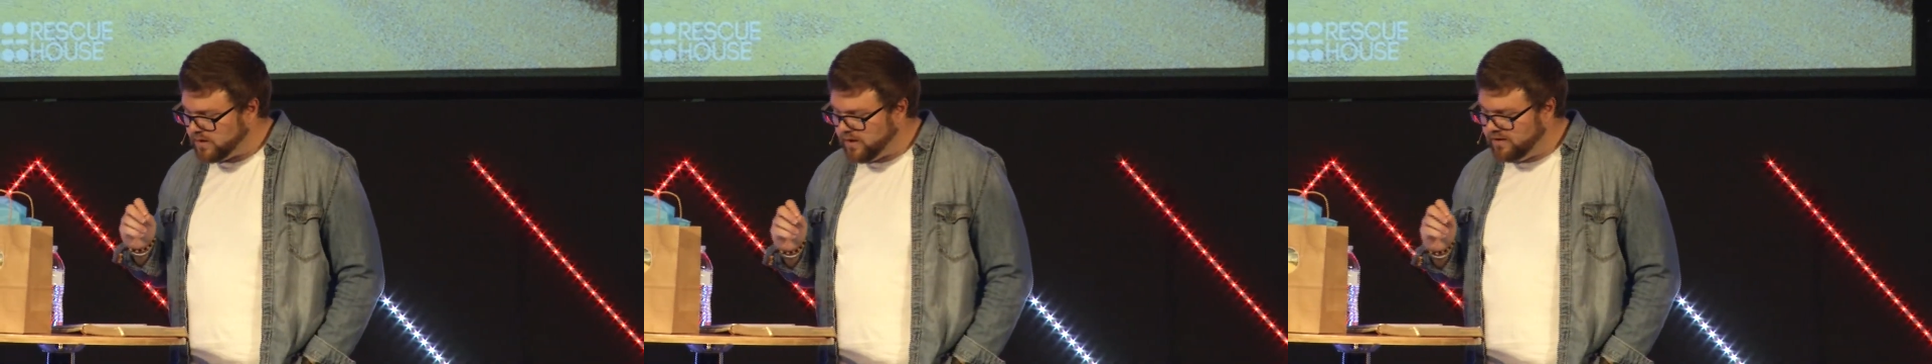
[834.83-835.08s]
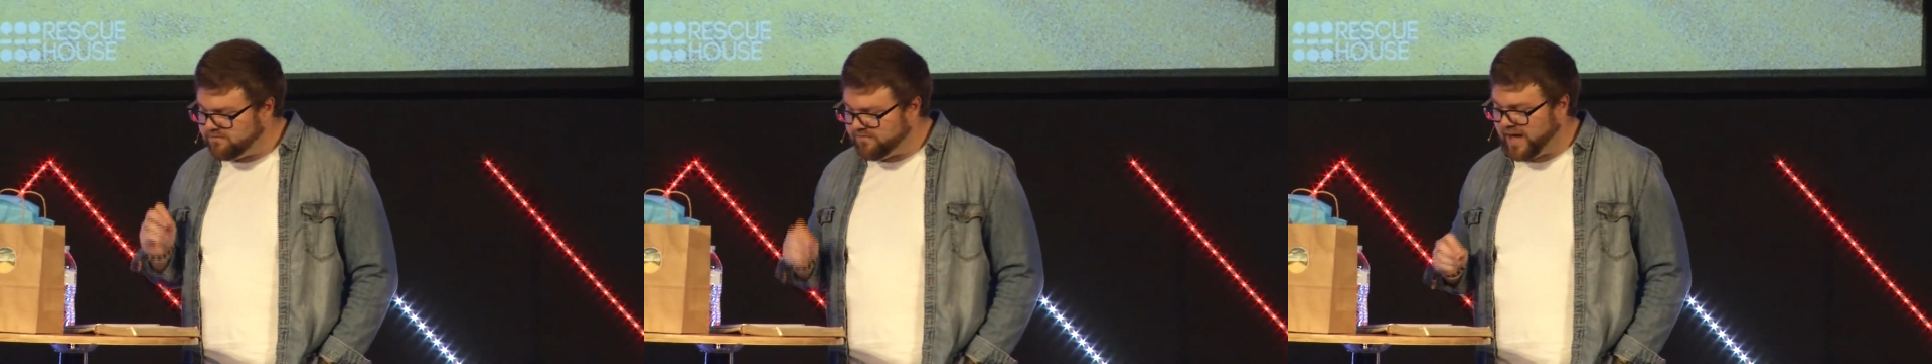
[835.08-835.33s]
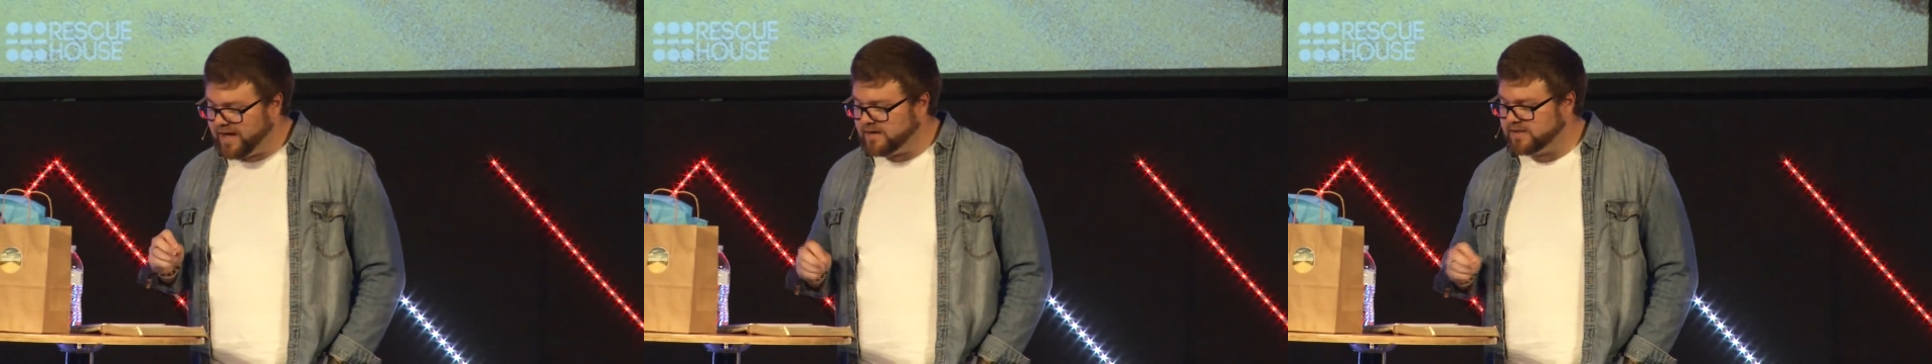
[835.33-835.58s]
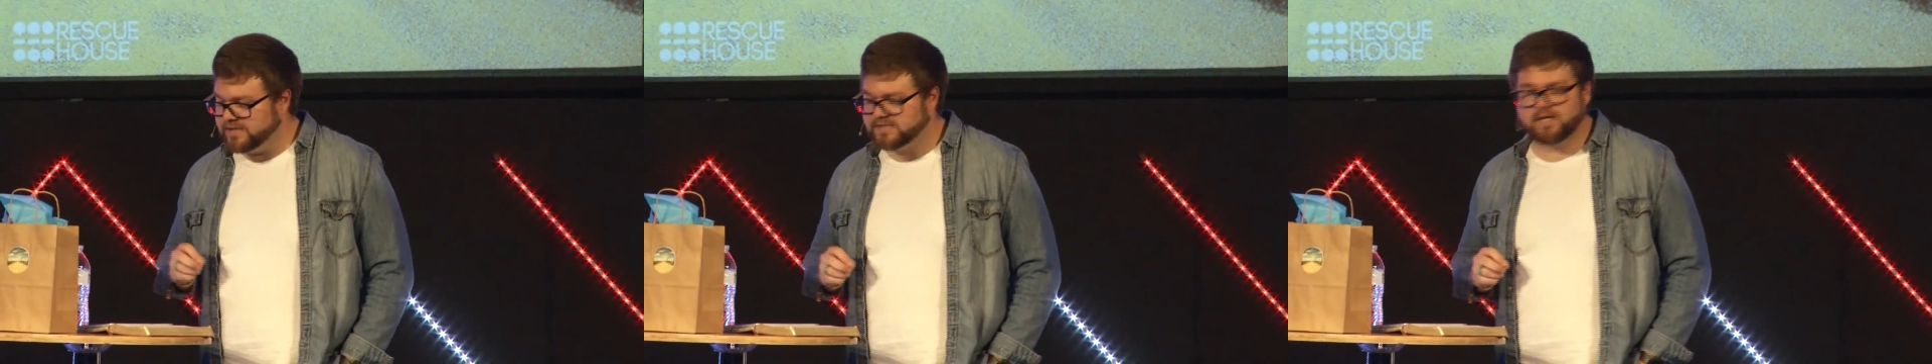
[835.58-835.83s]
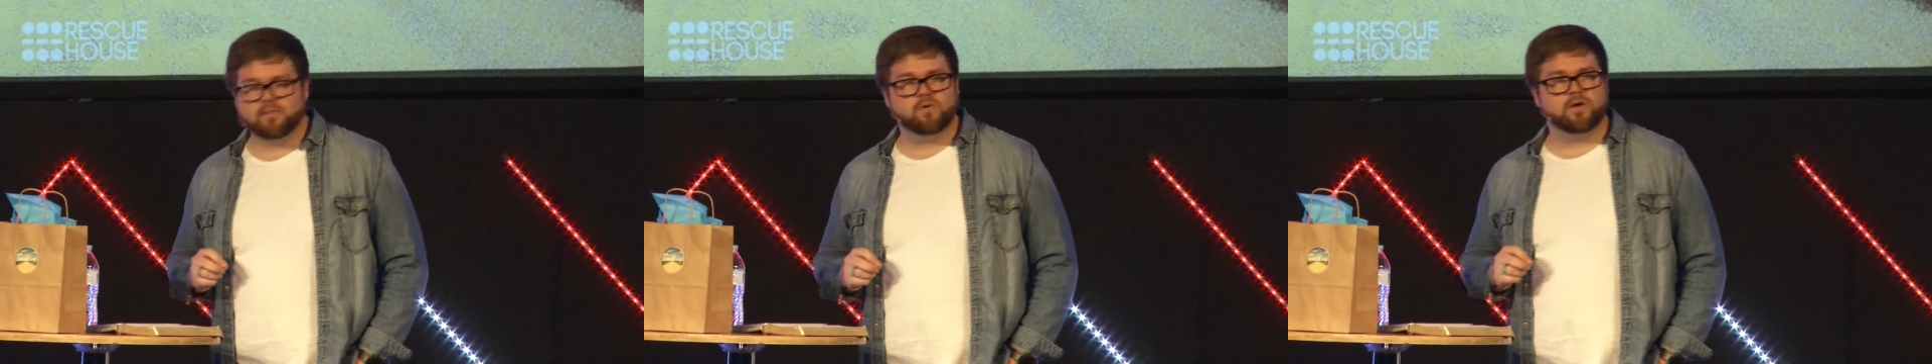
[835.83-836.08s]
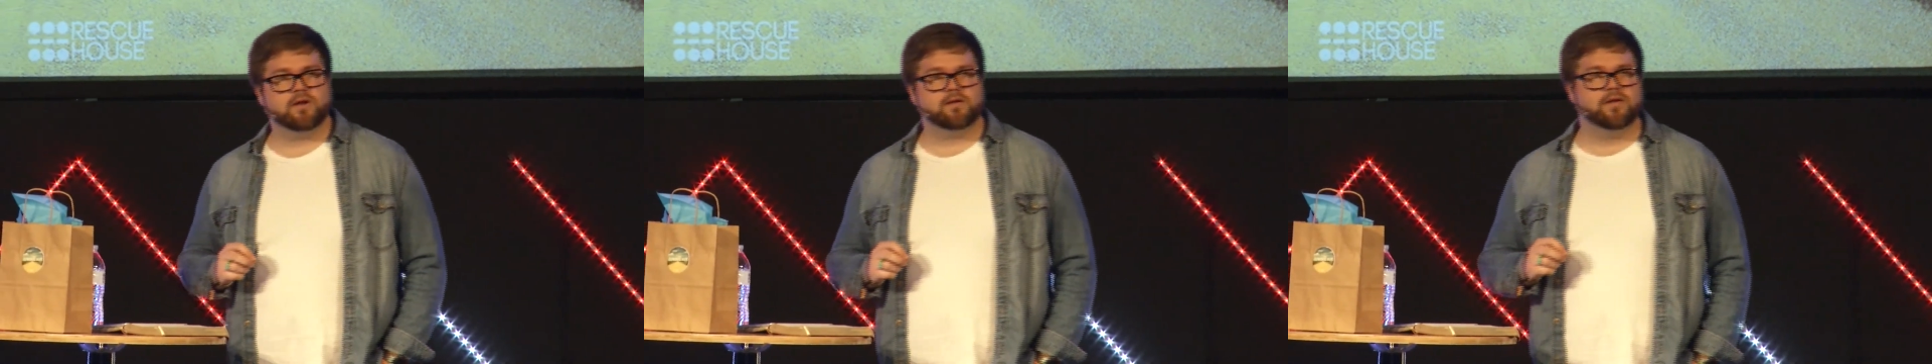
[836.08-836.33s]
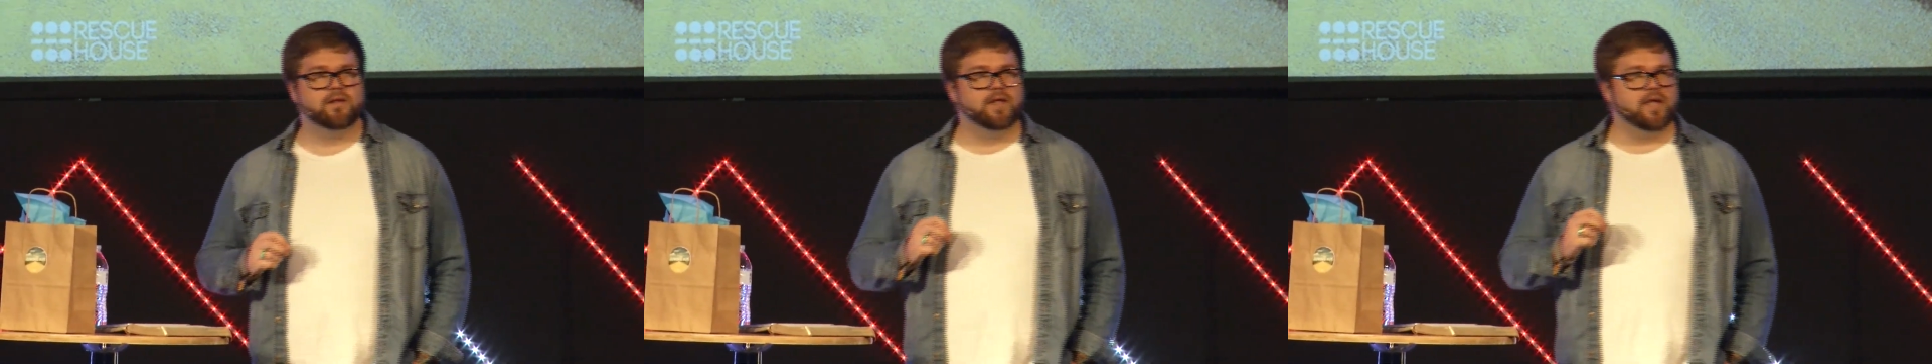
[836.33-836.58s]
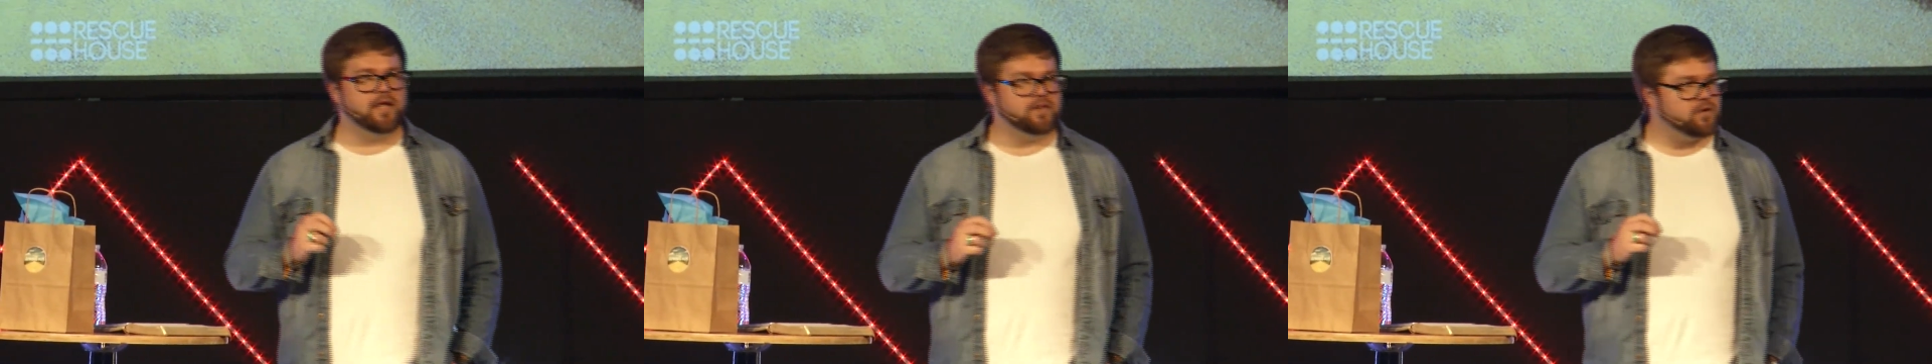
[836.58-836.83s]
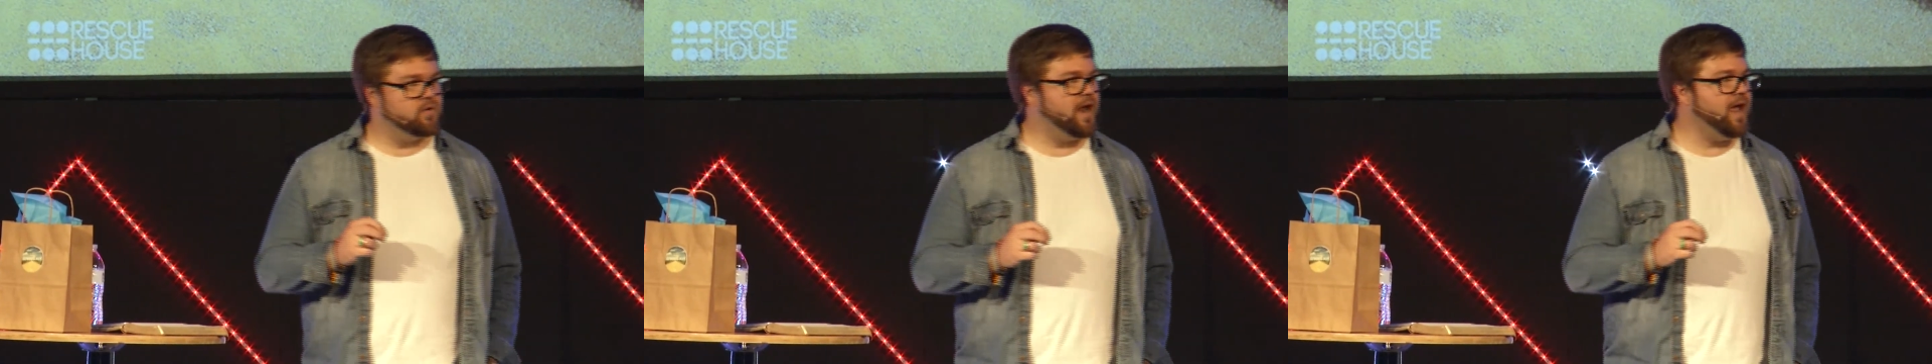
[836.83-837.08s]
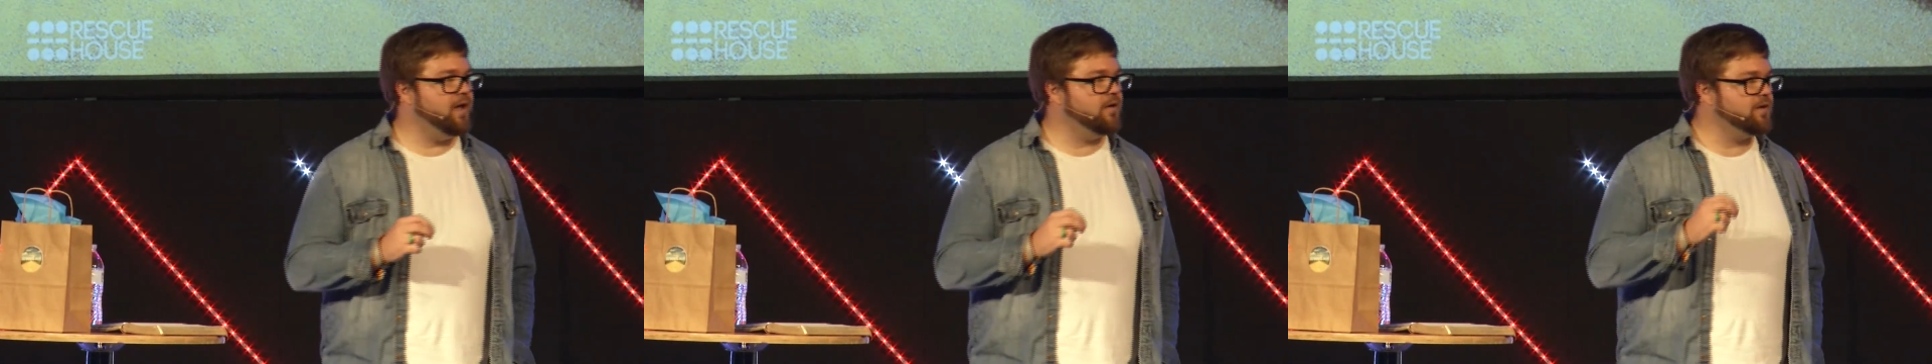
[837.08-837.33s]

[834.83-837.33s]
And finally, someone in the crowd,